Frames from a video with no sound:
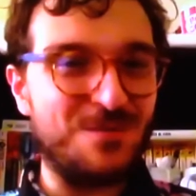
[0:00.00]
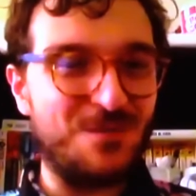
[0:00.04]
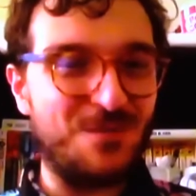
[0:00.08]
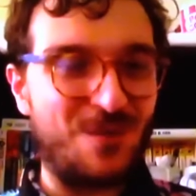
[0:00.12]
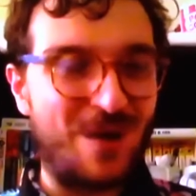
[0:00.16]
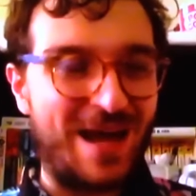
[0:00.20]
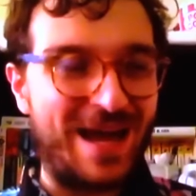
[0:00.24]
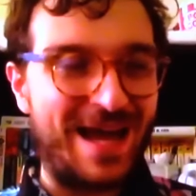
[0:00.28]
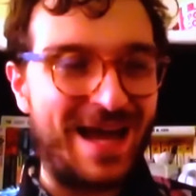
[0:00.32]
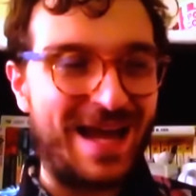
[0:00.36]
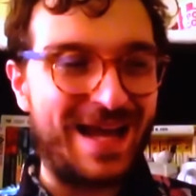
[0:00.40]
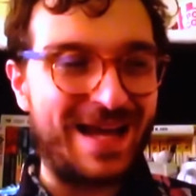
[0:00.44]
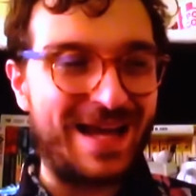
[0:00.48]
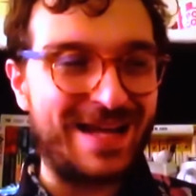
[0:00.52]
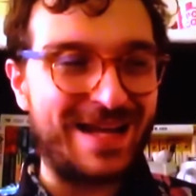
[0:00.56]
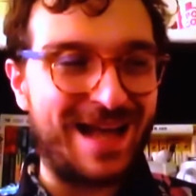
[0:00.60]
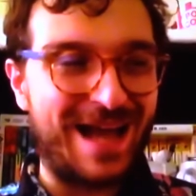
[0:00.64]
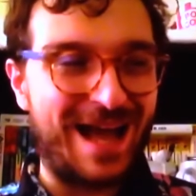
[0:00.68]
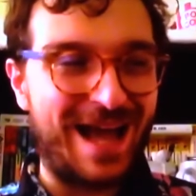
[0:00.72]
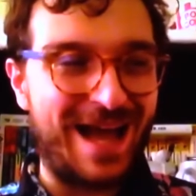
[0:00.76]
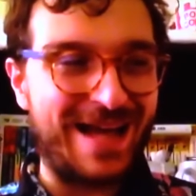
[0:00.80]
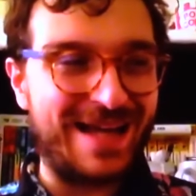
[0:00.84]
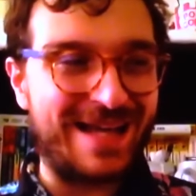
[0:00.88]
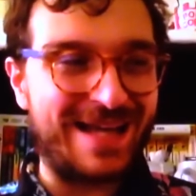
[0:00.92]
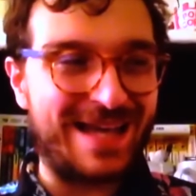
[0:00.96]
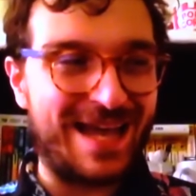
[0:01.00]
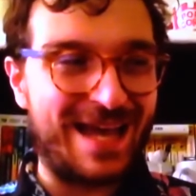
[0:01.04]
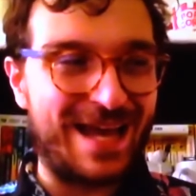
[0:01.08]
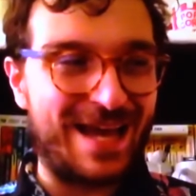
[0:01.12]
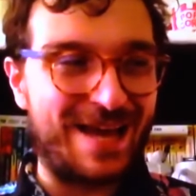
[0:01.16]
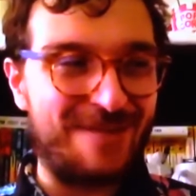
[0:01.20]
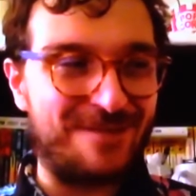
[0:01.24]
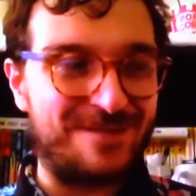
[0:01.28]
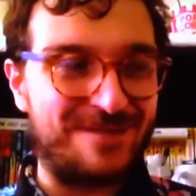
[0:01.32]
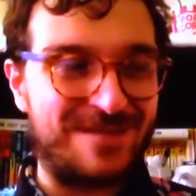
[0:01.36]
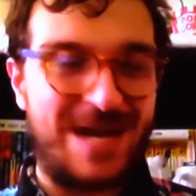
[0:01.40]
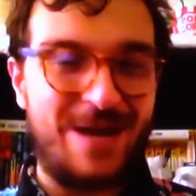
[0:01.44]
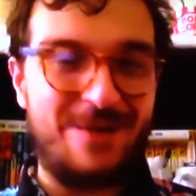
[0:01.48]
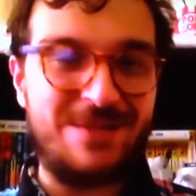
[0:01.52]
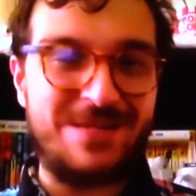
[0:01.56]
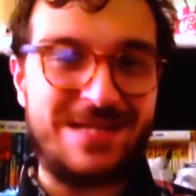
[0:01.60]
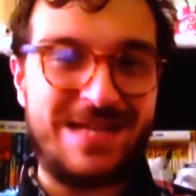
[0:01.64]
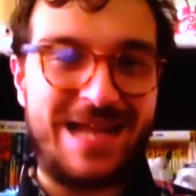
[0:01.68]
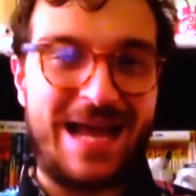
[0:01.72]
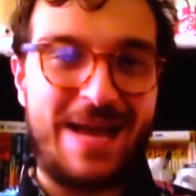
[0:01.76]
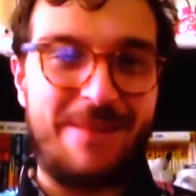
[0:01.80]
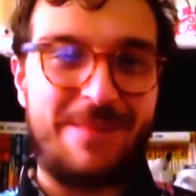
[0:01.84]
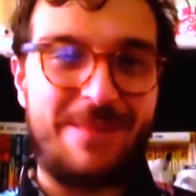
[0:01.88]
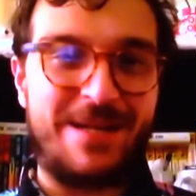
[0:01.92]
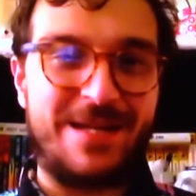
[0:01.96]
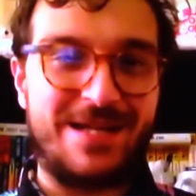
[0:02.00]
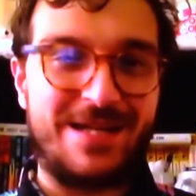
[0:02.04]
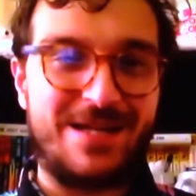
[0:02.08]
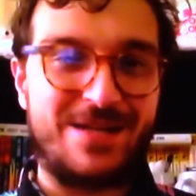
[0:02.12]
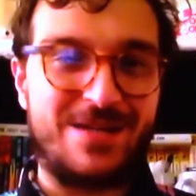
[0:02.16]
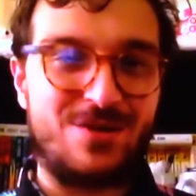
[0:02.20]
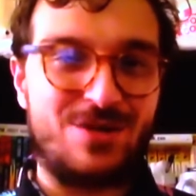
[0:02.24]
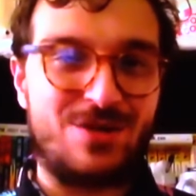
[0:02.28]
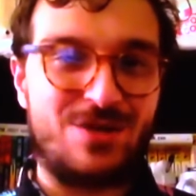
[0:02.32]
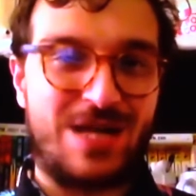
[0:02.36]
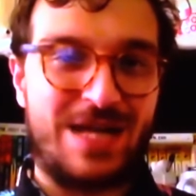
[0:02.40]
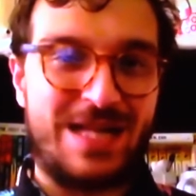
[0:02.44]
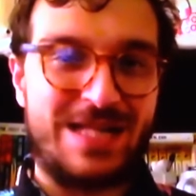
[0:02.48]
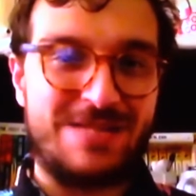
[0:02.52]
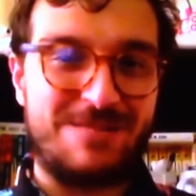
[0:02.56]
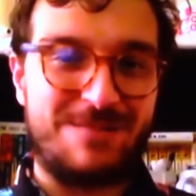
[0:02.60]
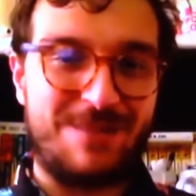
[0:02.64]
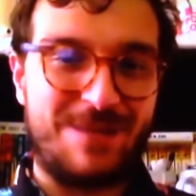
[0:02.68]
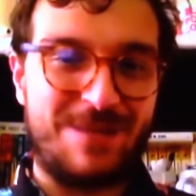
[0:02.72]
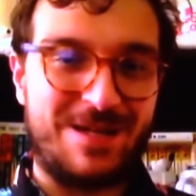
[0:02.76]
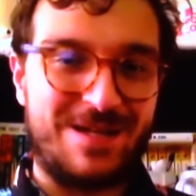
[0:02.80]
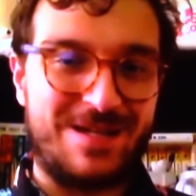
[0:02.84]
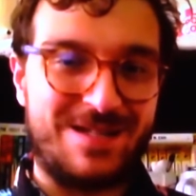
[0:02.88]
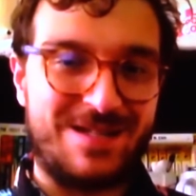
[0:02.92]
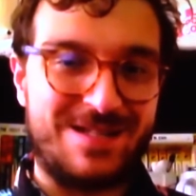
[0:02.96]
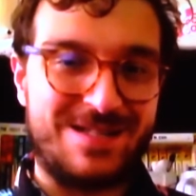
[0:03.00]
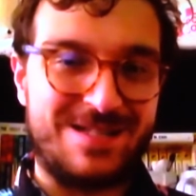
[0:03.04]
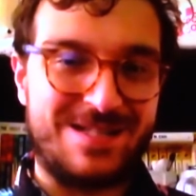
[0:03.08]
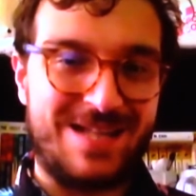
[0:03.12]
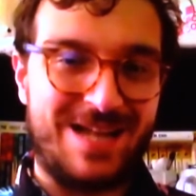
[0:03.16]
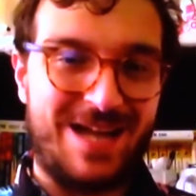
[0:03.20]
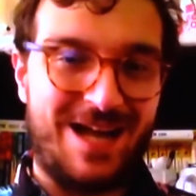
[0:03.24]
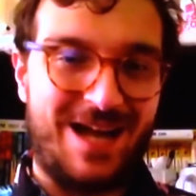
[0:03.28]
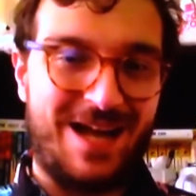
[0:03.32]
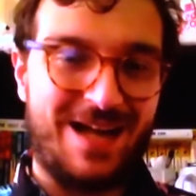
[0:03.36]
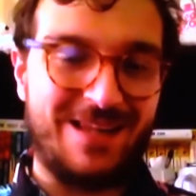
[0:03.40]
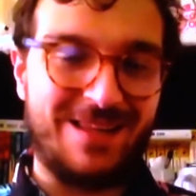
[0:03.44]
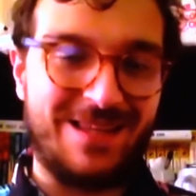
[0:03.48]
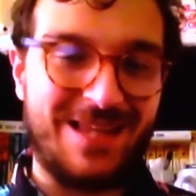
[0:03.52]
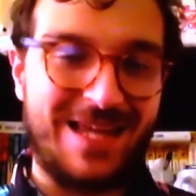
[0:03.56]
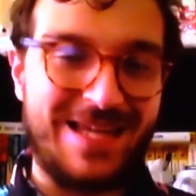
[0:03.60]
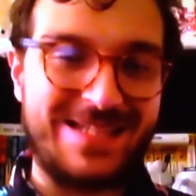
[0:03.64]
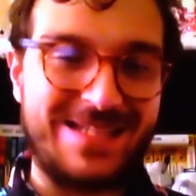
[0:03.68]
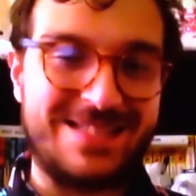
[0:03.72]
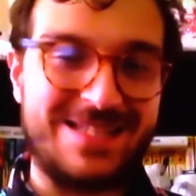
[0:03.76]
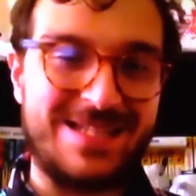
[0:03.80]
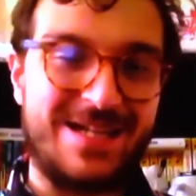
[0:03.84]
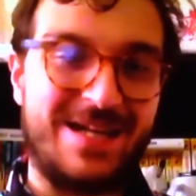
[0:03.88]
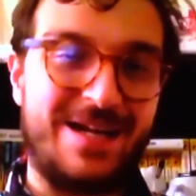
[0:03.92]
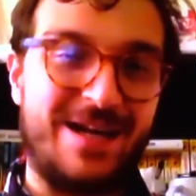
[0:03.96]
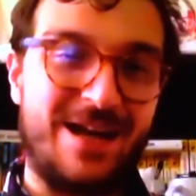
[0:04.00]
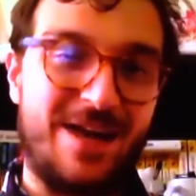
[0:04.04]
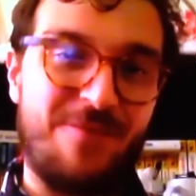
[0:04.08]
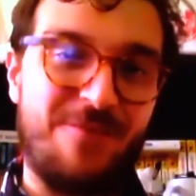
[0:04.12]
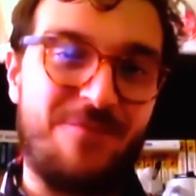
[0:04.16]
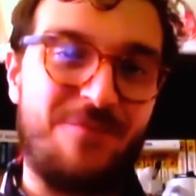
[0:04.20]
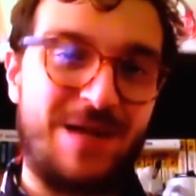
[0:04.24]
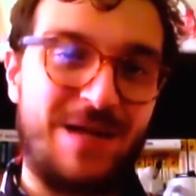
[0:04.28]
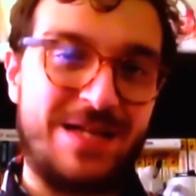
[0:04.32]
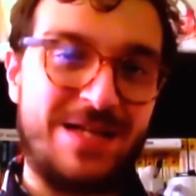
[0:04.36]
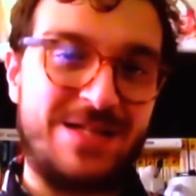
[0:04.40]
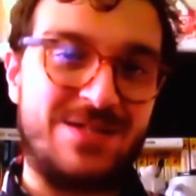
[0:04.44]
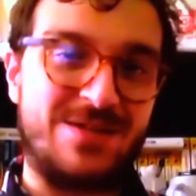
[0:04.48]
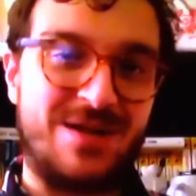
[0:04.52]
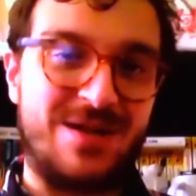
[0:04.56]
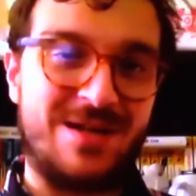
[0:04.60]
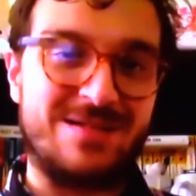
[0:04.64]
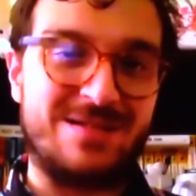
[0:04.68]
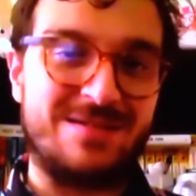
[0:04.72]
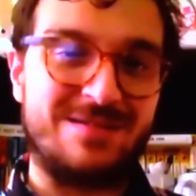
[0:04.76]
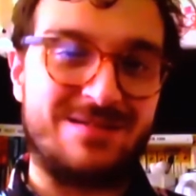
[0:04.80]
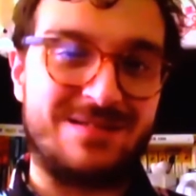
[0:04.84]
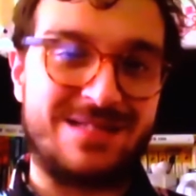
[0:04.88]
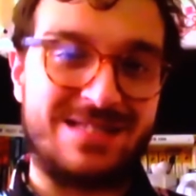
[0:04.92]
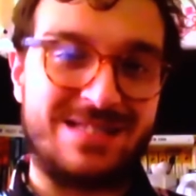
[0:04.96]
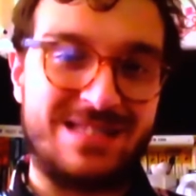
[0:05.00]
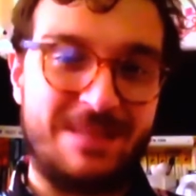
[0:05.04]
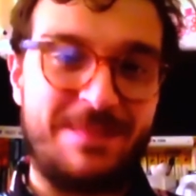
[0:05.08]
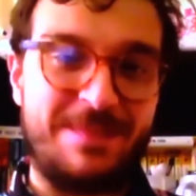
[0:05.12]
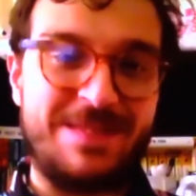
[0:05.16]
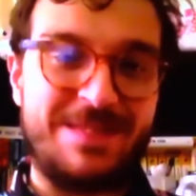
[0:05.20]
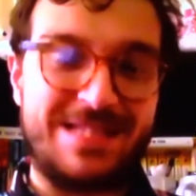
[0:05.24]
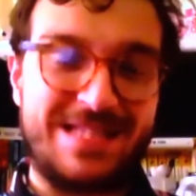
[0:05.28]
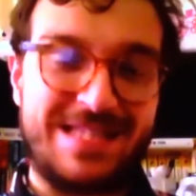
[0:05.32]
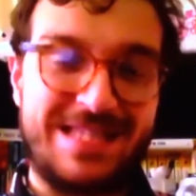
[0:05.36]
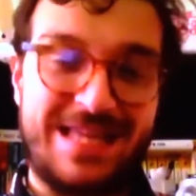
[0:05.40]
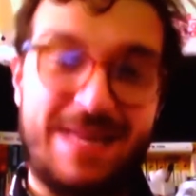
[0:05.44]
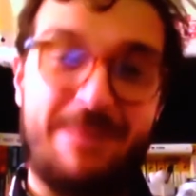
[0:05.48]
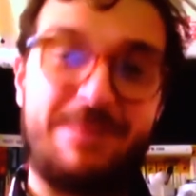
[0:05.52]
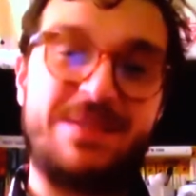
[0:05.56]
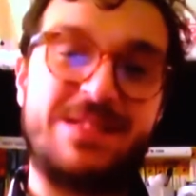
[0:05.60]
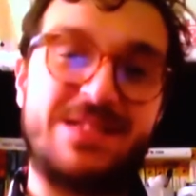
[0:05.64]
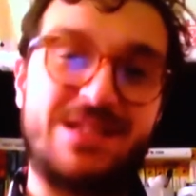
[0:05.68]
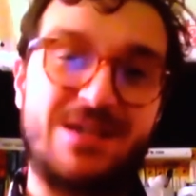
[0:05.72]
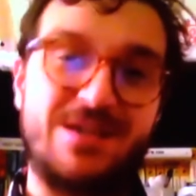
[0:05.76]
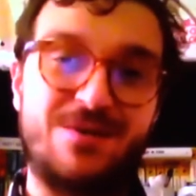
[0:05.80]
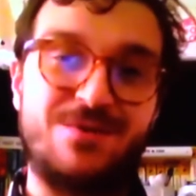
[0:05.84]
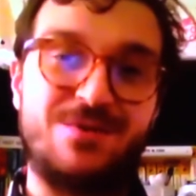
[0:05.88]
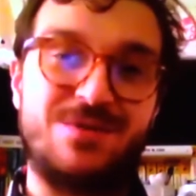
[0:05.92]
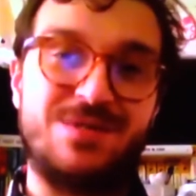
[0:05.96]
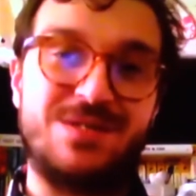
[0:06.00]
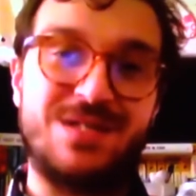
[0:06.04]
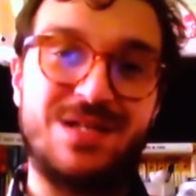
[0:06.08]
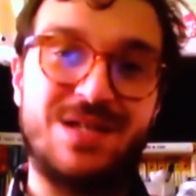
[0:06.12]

way, I gave Downton Abbey another chance because I liked it enough when I saw snippets of the episodes,